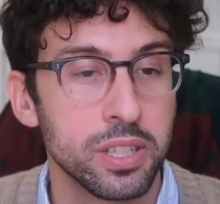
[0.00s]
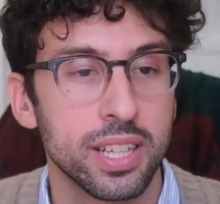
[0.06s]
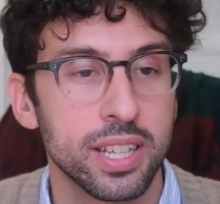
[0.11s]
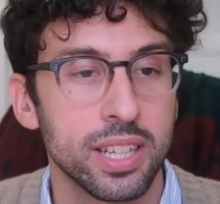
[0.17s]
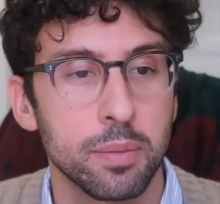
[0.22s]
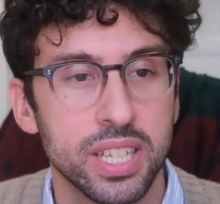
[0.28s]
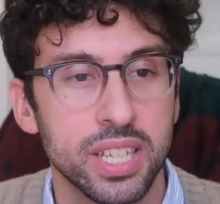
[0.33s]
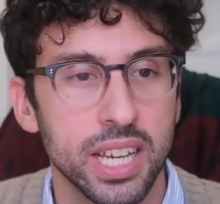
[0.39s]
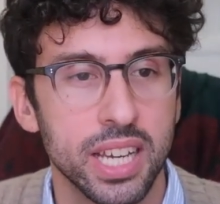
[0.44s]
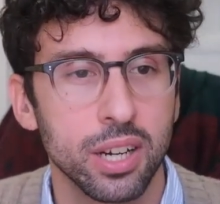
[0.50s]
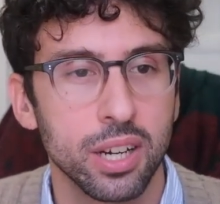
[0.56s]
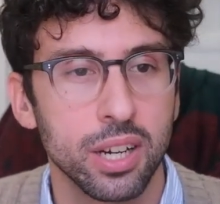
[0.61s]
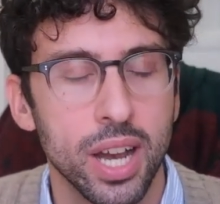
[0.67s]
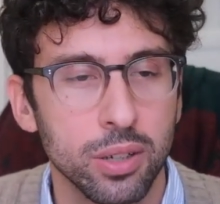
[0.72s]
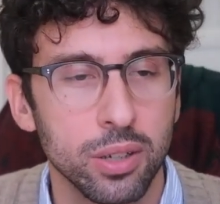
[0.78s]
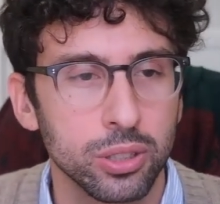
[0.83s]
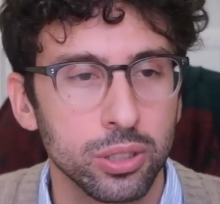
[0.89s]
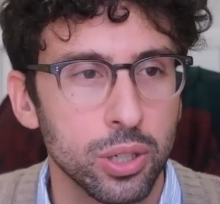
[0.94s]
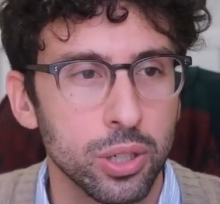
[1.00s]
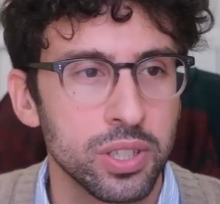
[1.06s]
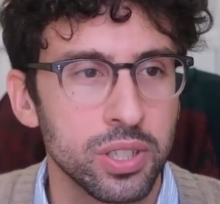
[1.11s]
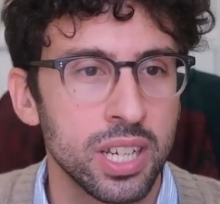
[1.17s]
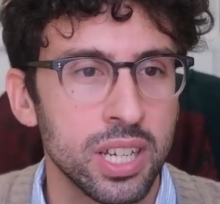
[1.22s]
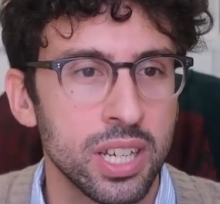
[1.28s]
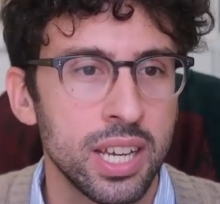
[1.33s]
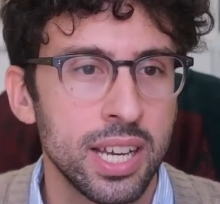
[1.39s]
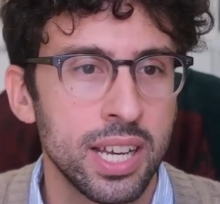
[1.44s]
And I'm saying around because
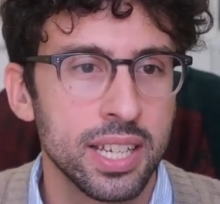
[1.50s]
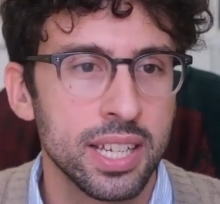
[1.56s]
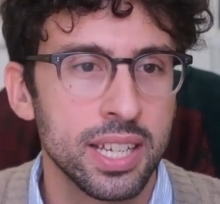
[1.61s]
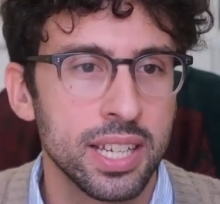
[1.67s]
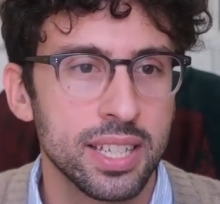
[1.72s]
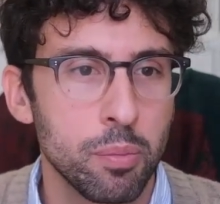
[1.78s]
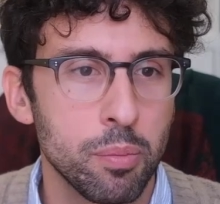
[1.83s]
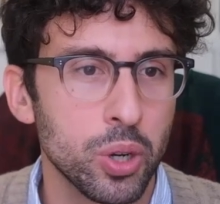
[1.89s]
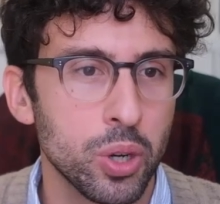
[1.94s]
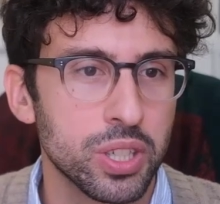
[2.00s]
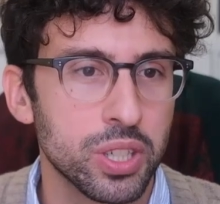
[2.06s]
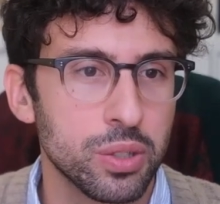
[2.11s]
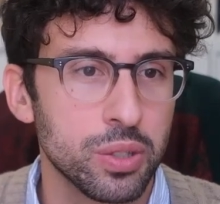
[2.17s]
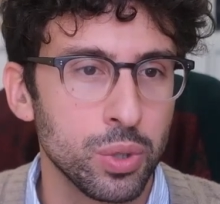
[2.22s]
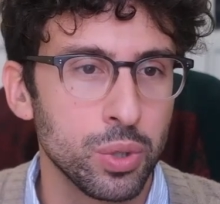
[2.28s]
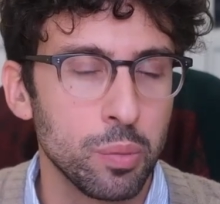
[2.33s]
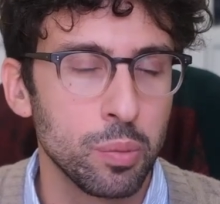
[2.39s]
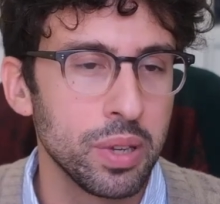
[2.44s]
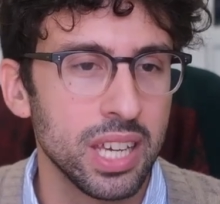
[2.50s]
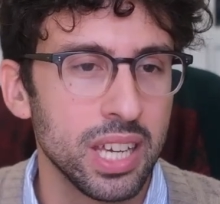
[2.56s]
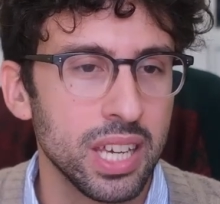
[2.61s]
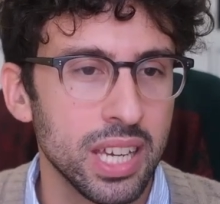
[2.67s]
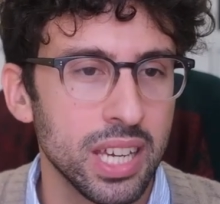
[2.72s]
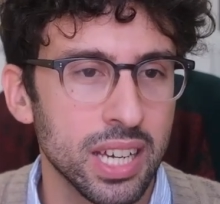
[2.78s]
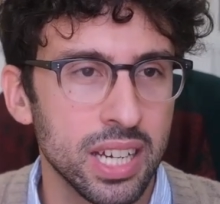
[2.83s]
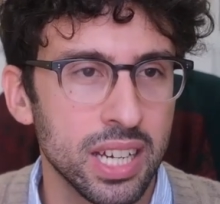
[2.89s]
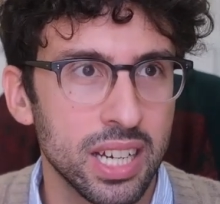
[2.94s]
some books will be